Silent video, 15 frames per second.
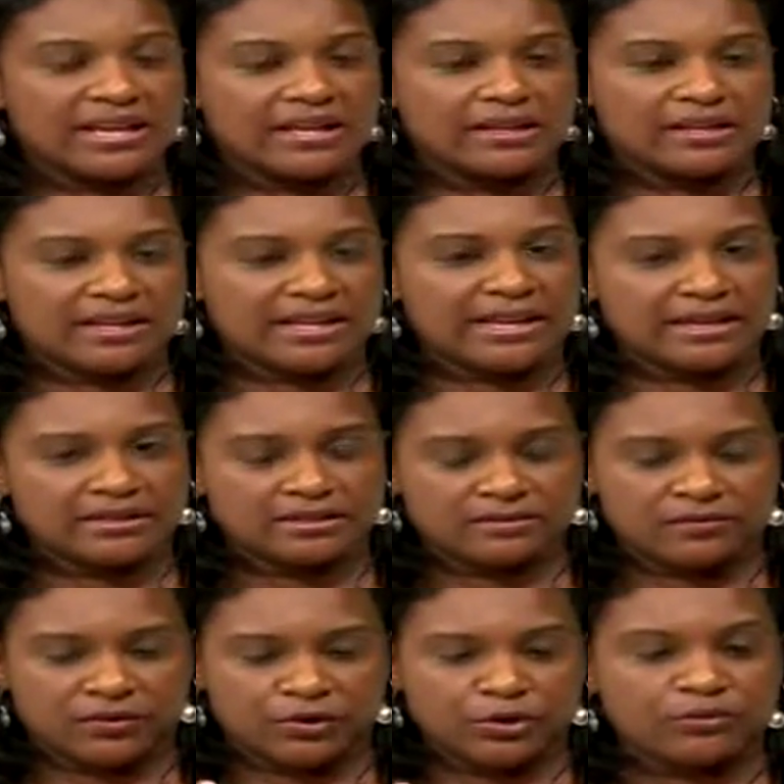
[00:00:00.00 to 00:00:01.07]
And in the case
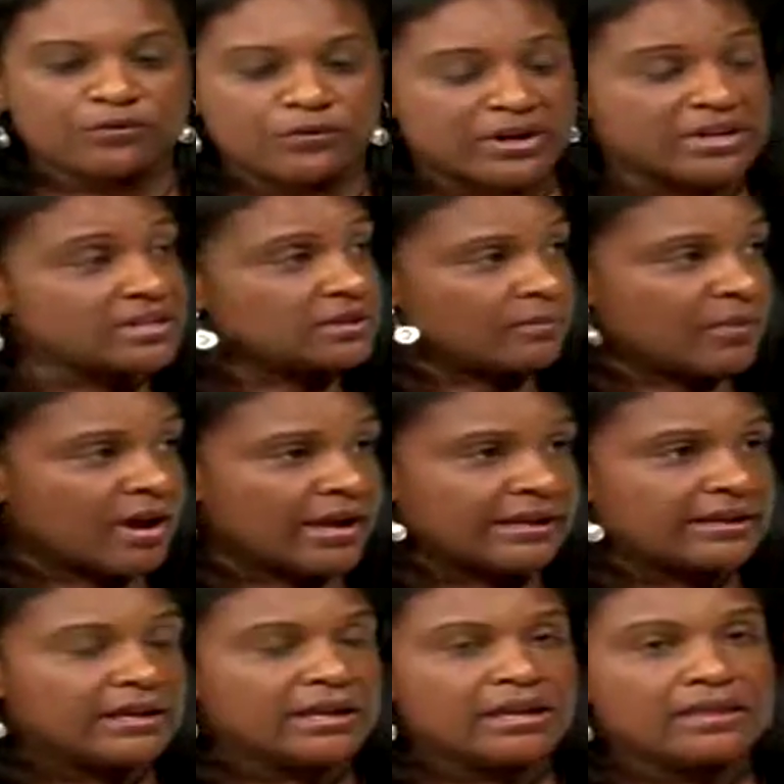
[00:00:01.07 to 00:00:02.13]
of a good friend of mine,
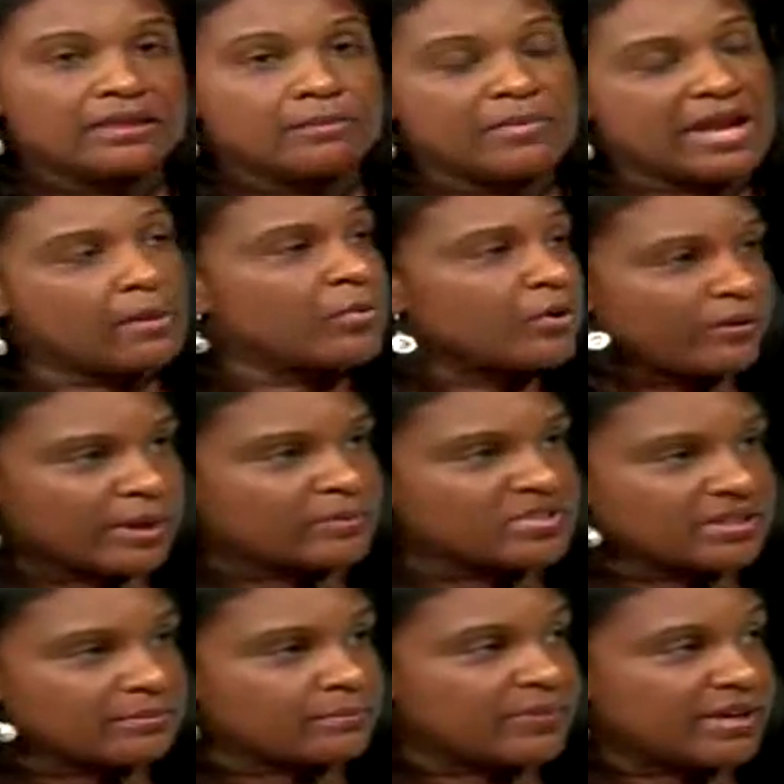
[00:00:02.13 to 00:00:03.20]
the mammogram
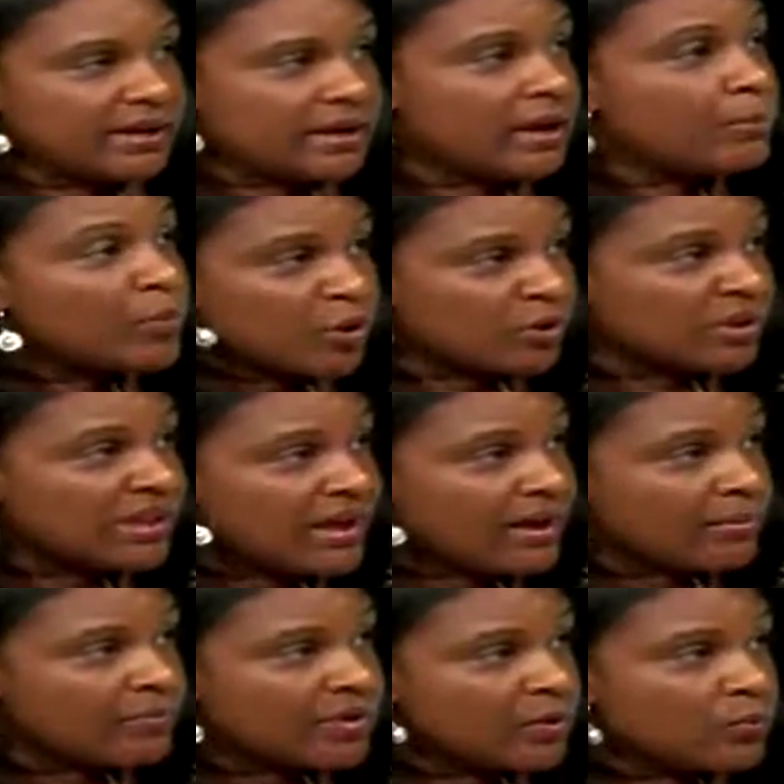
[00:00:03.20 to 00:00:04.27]
didn't pick up her
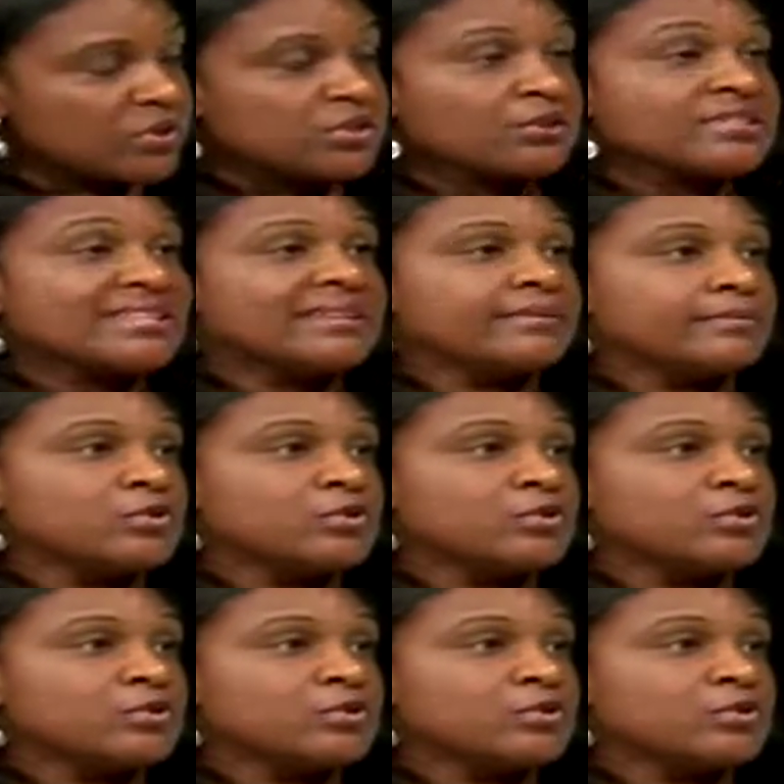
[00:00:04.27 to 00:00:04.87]
lump. It was her mm.